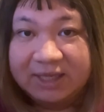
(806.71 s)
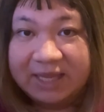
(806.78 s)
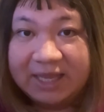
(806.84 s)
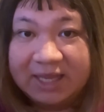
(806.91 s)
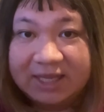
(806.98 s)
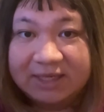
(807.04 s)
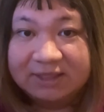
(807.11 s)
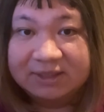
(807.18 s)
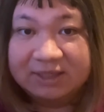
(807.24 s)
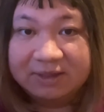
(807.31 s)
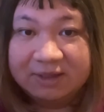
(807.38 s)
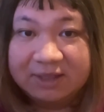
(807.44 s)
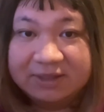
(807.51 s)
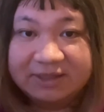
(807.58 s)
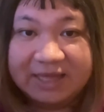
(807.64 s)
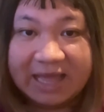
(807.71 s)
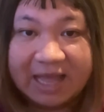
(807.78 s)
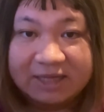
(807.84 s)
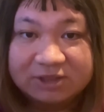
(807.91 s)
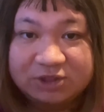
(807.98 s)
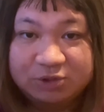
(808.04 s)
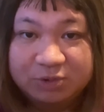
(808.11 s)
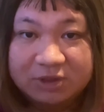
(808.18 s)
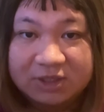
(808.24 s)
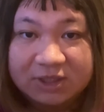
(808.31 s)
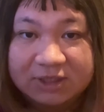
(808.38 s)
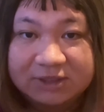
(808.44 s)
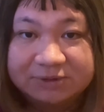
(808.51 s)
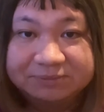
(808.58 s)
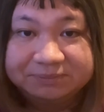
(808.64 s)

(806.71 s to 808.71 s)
and the actual